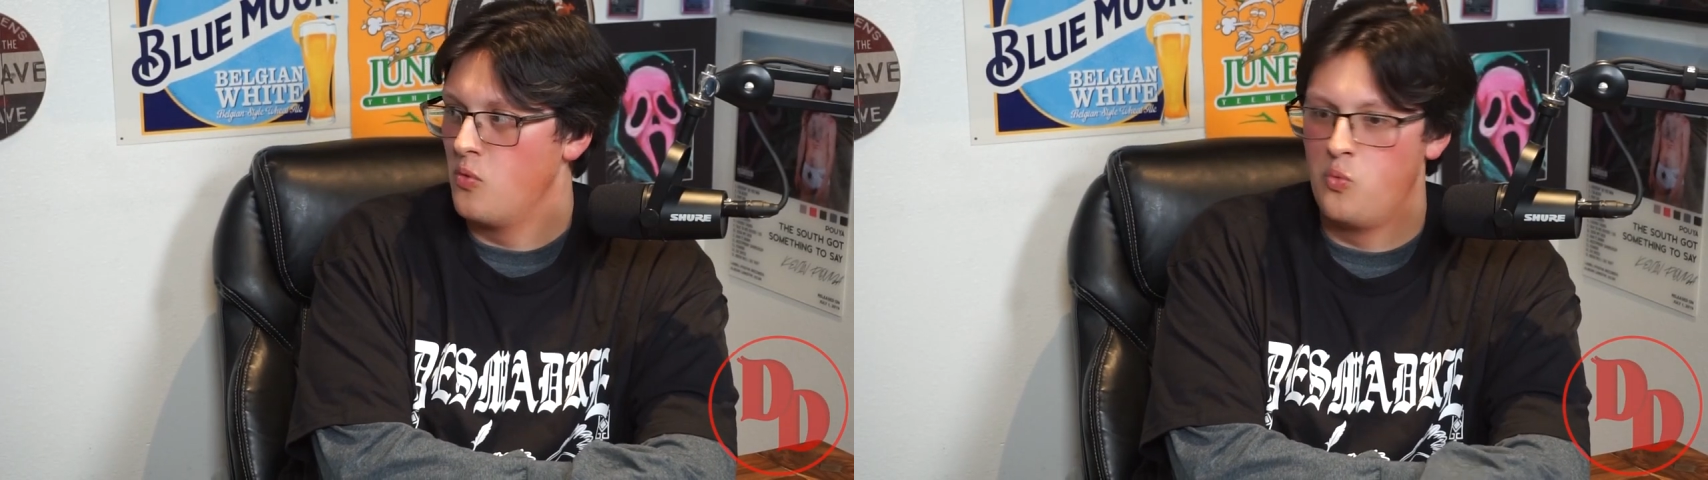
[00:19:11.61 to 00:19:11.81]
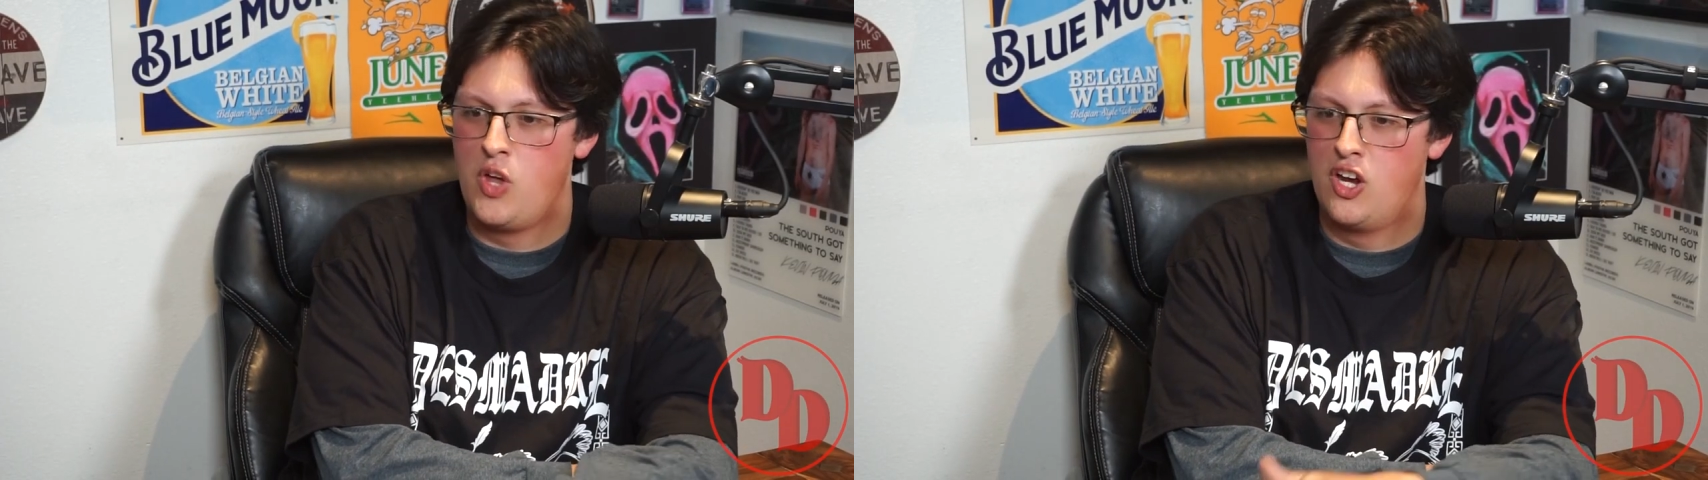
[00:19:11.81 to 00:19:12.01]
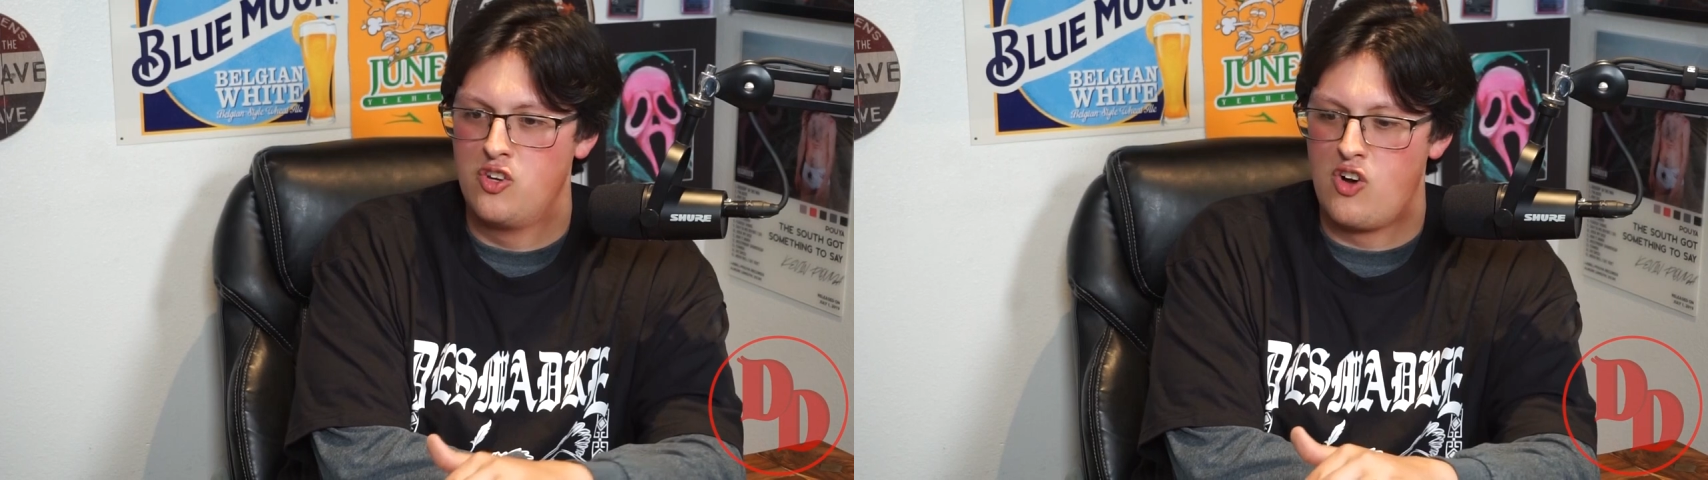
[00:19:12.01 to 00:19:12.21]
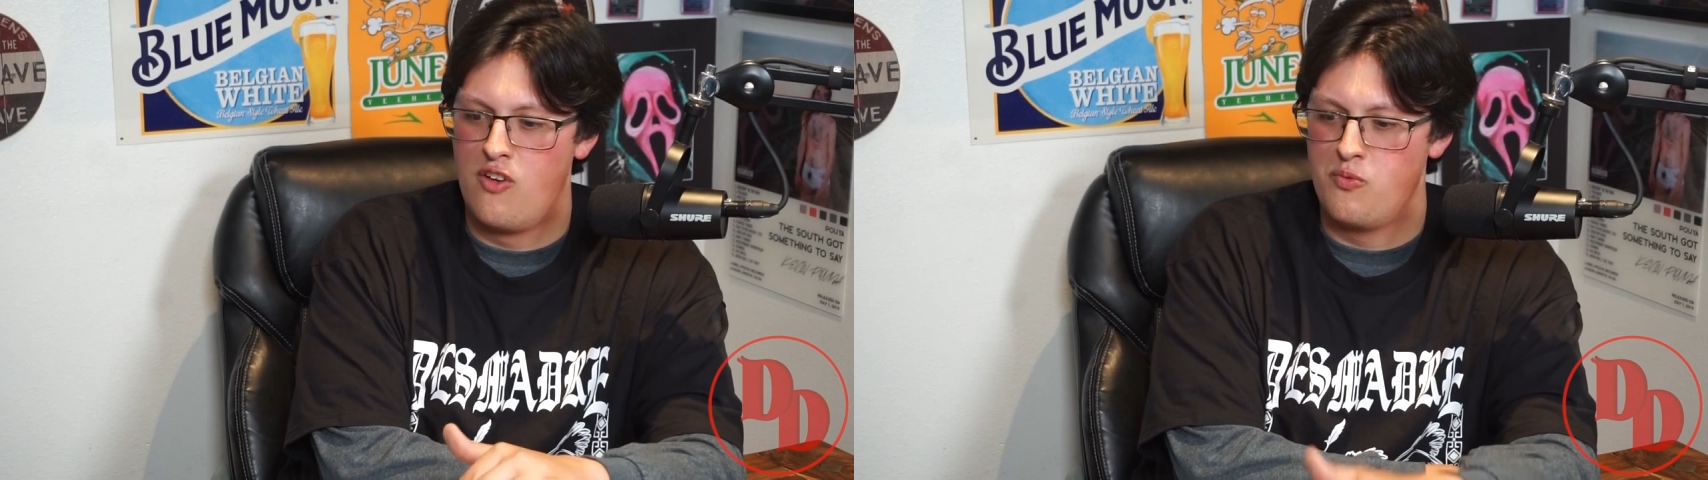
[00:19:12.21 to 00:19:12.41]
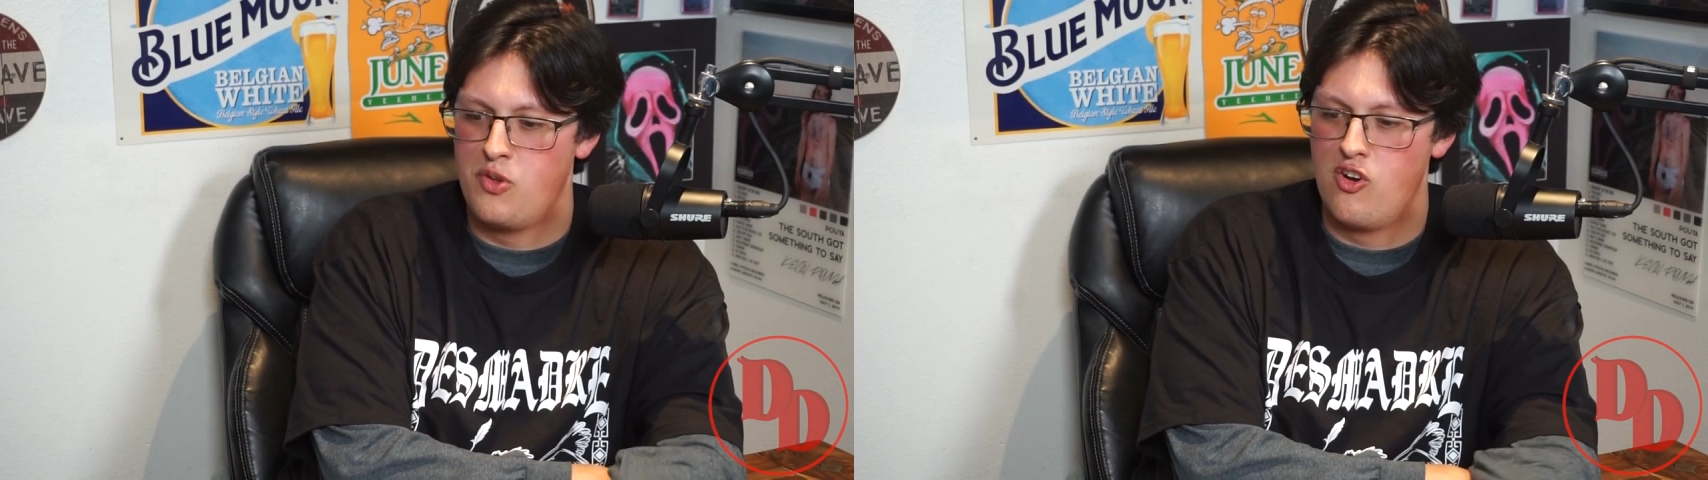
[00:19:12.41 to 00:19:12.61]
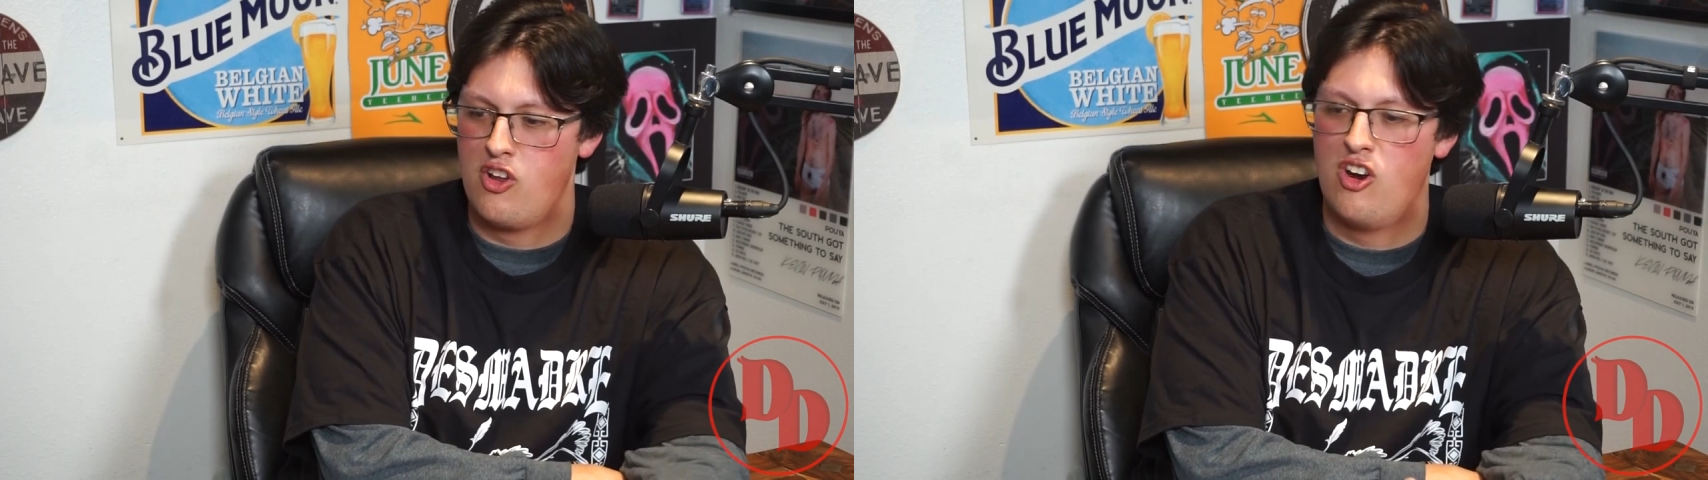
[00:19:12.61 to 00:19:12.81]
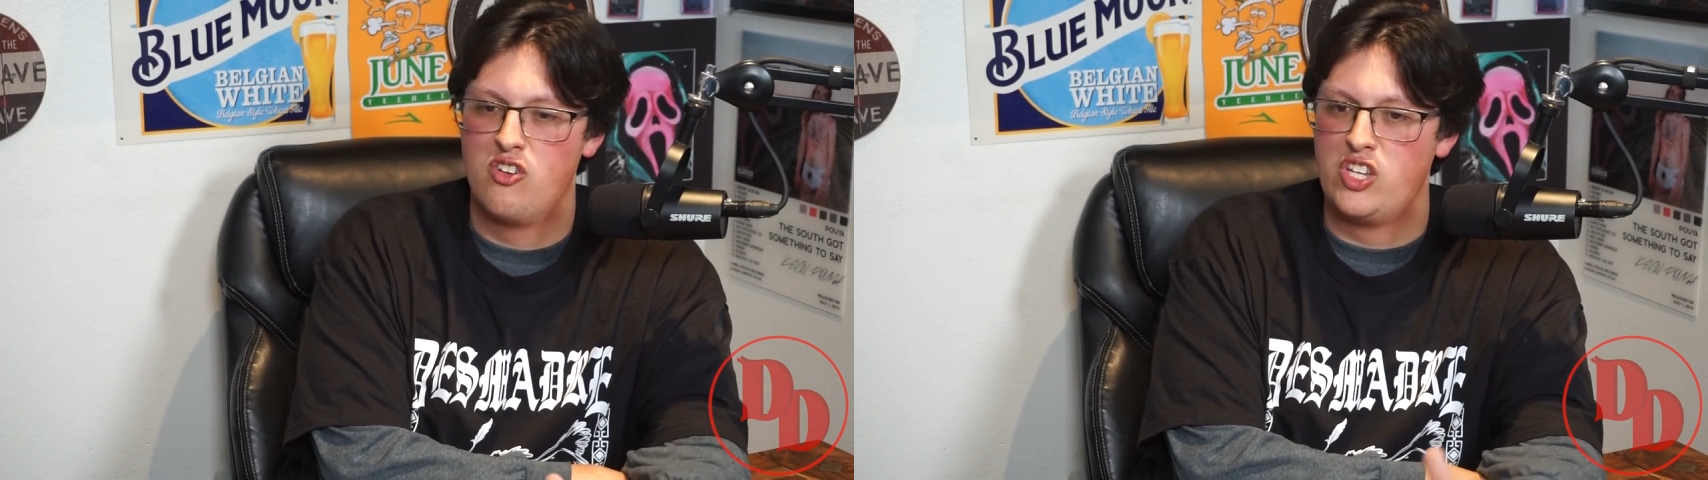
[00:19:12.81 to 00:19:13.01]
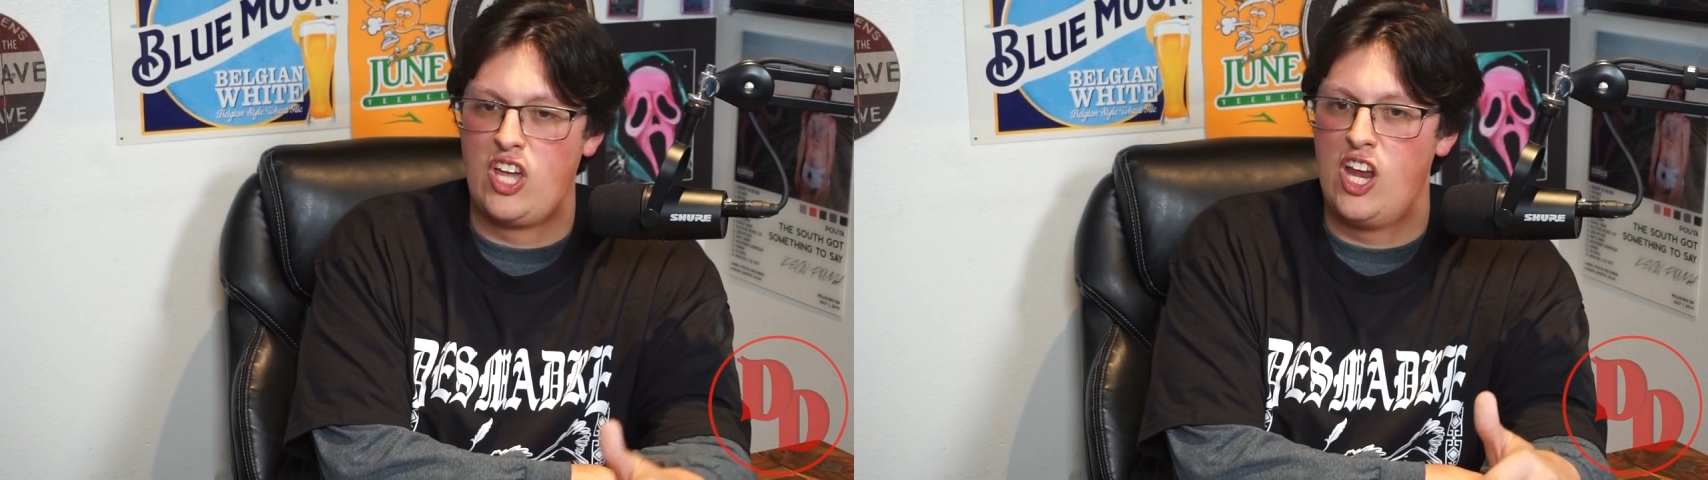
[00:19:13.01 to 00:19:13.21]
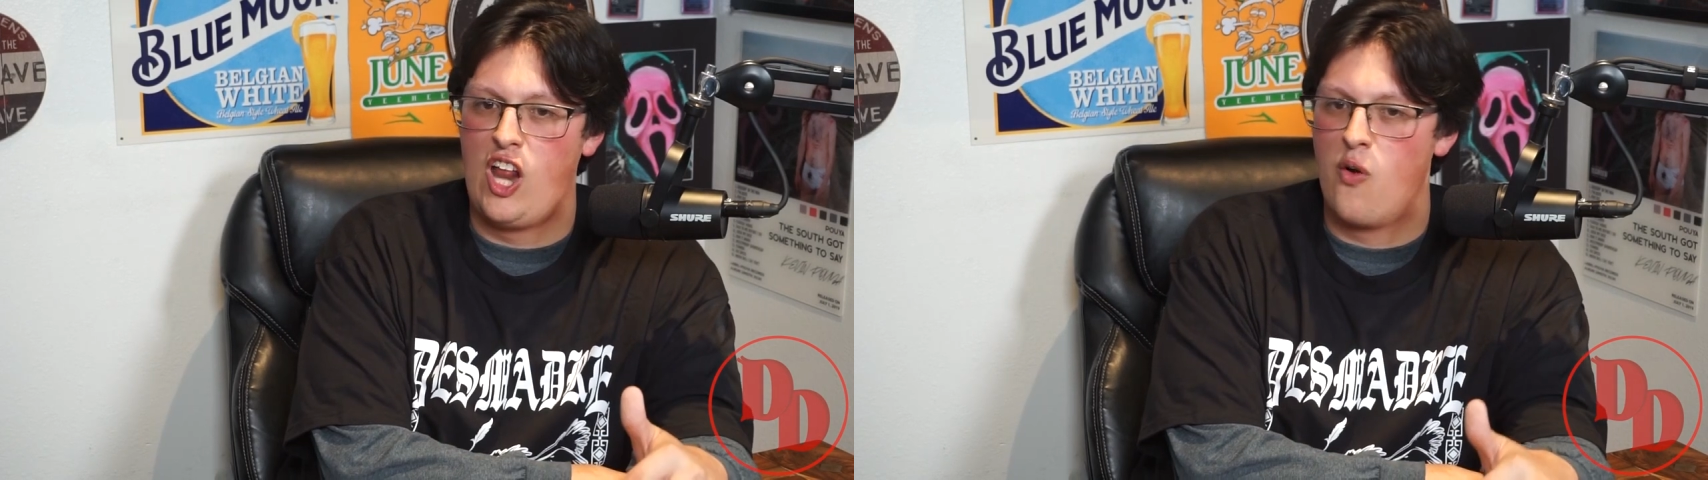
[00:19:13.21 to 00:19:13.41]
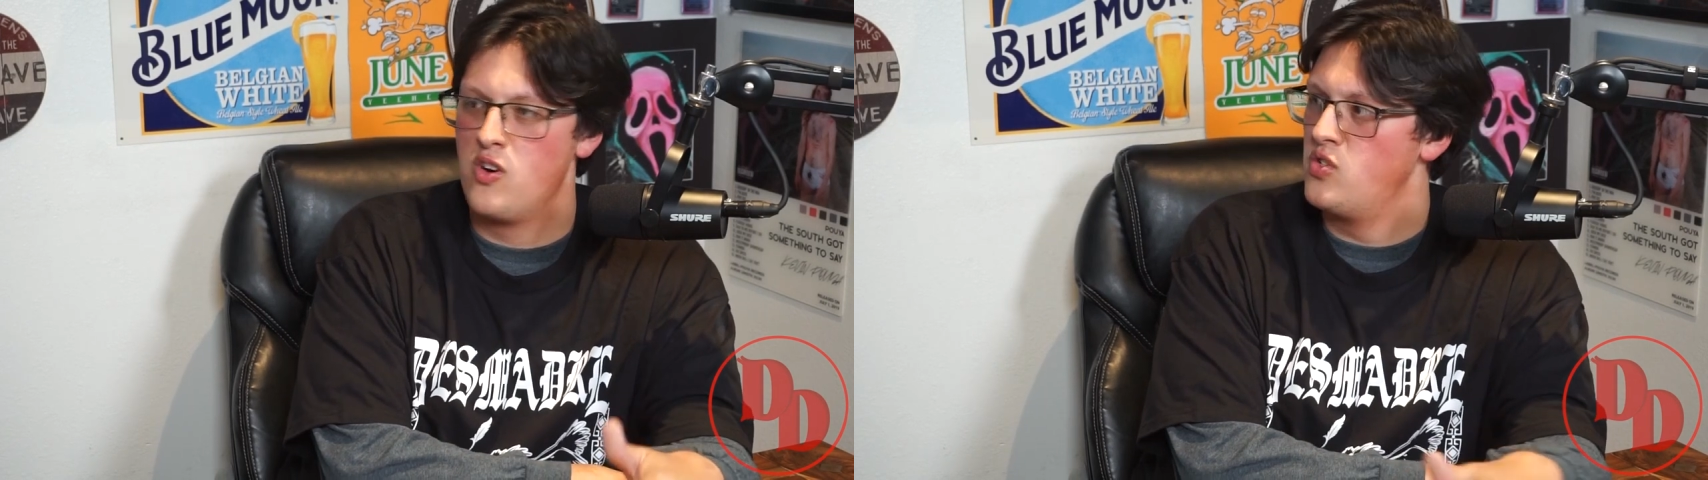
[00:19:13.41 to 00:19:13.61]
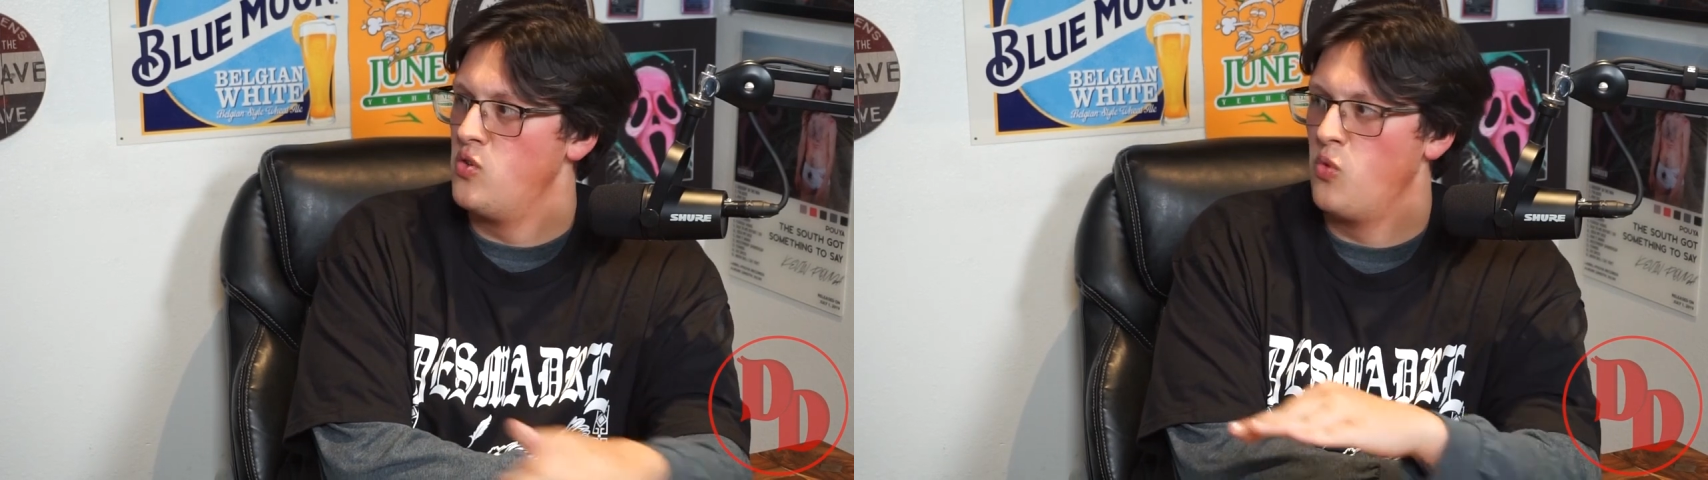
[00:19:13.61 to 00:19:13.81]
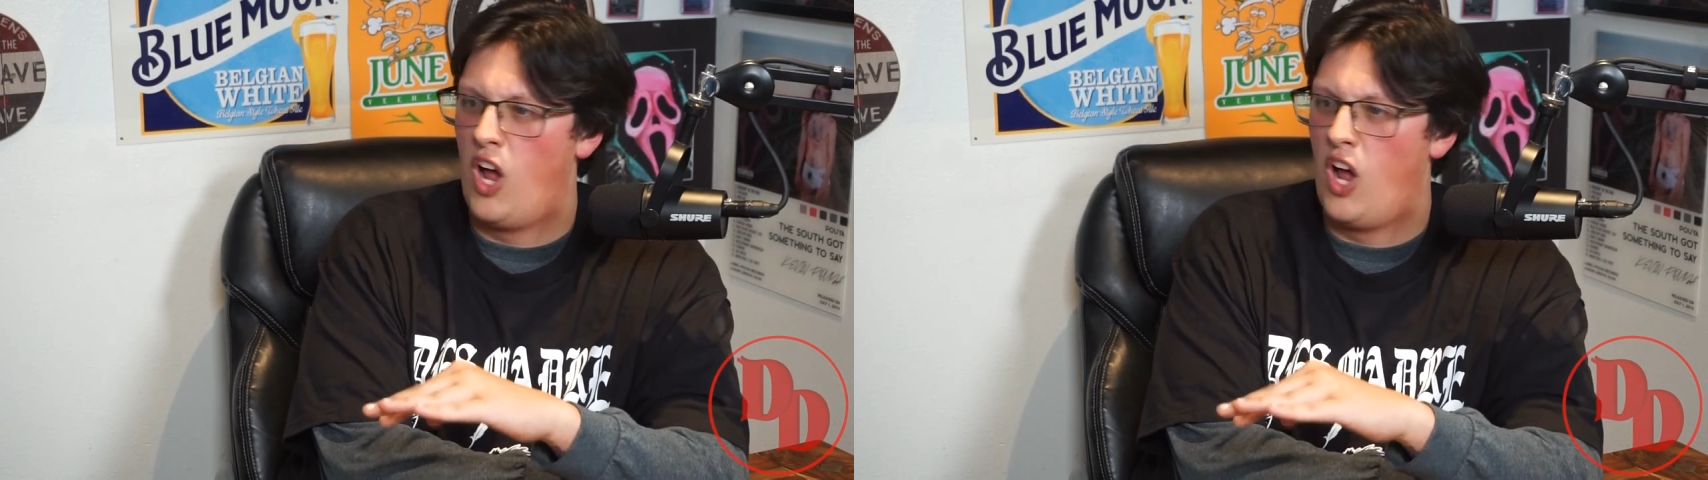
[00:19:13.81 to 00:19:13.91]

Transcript: We had to drive from here to here. It was like eight hours.